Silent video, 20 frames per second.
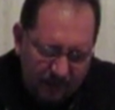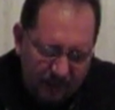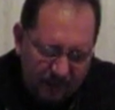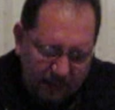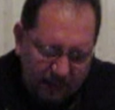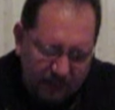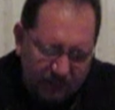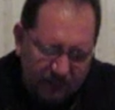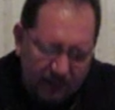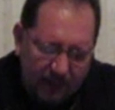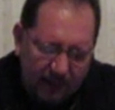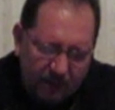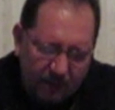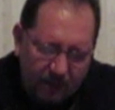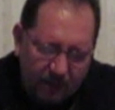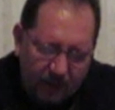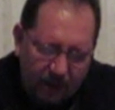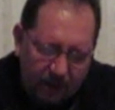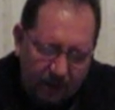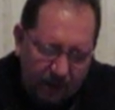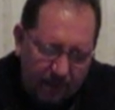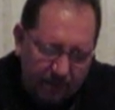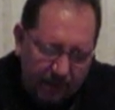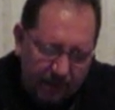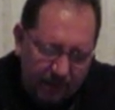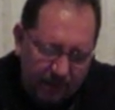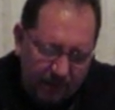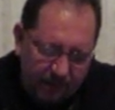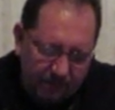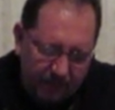Inside the car, by
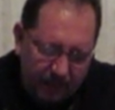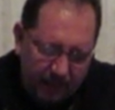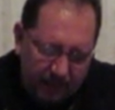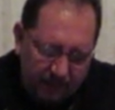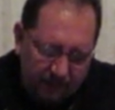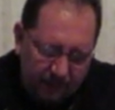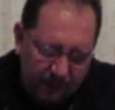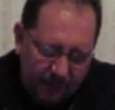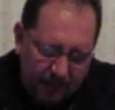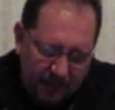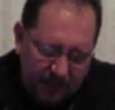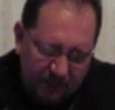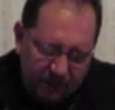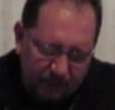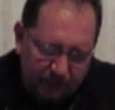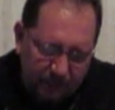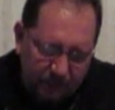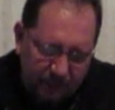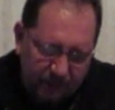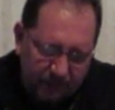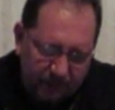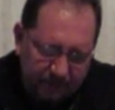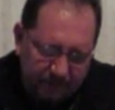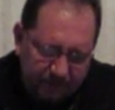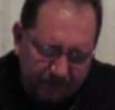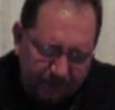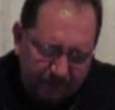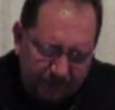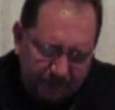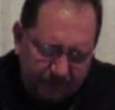the dim light of the dashboard,
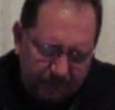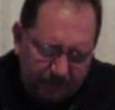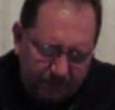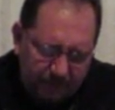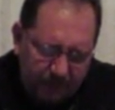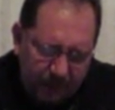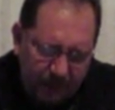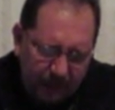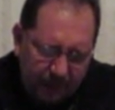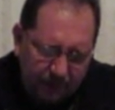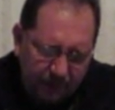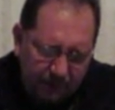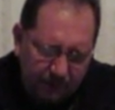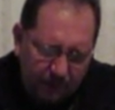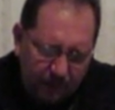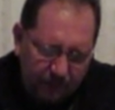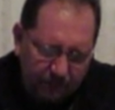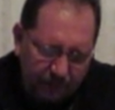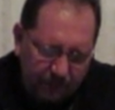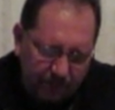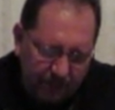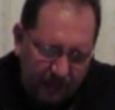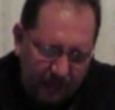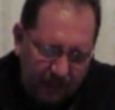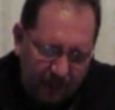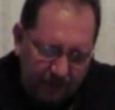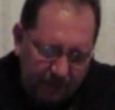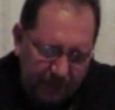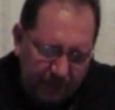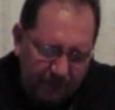I looked over at
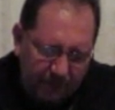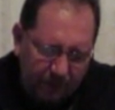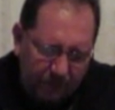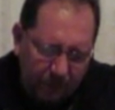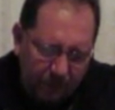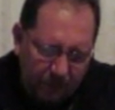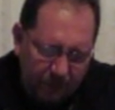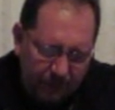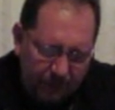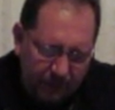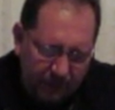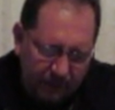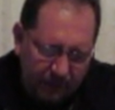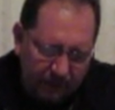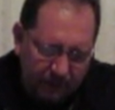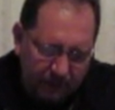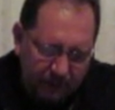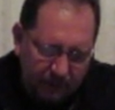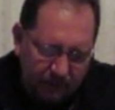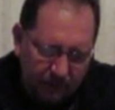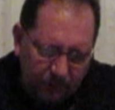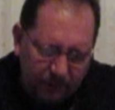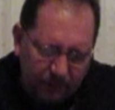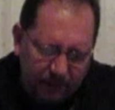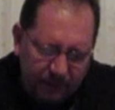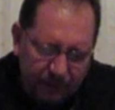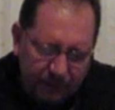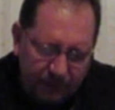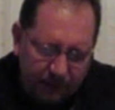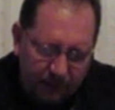Mom, and then the whole thing slowly
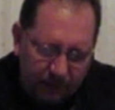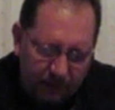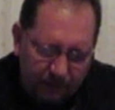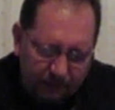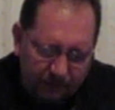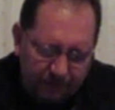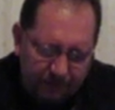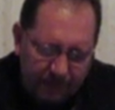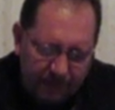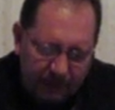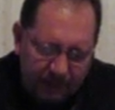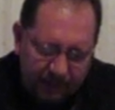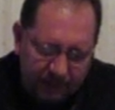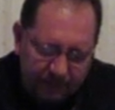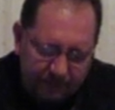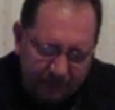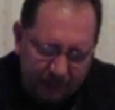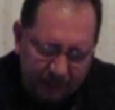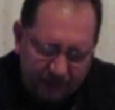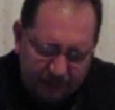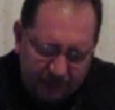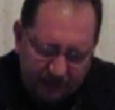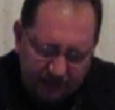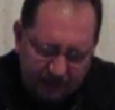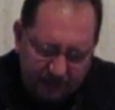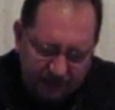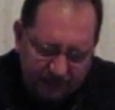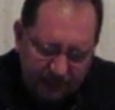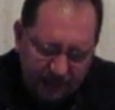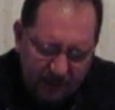dissolved, piece by
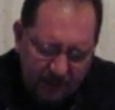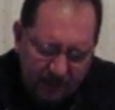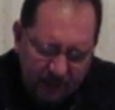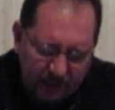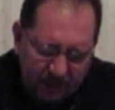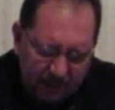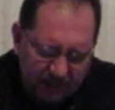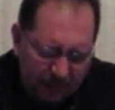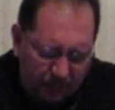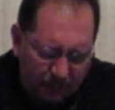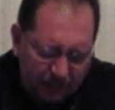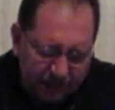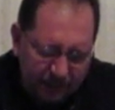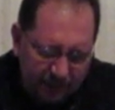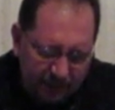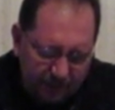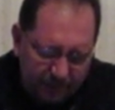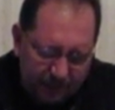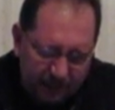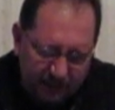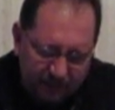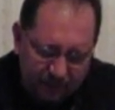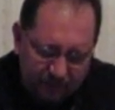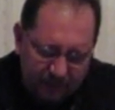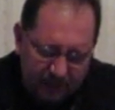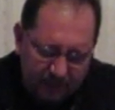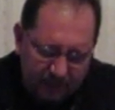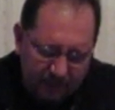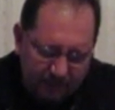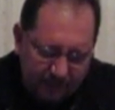piece, like watching a puzzle
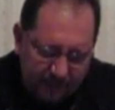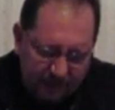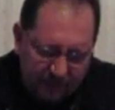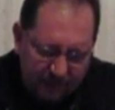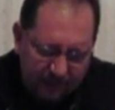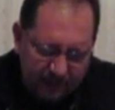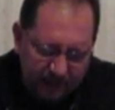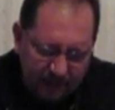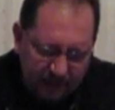come apart.